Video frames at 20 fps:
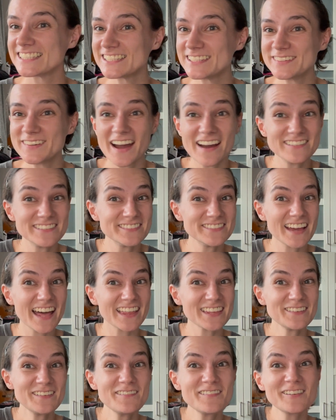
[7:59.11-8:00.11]
you have a
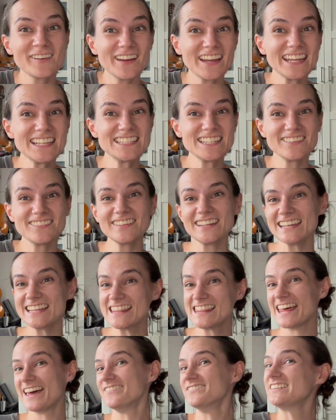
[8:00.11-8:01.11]
value of creativity?
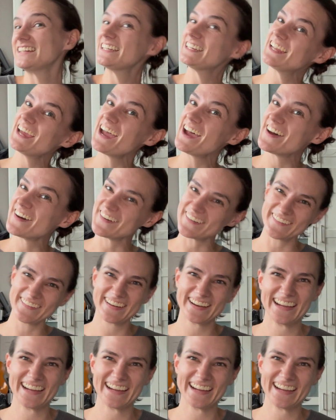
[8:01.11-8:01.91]
Let me know.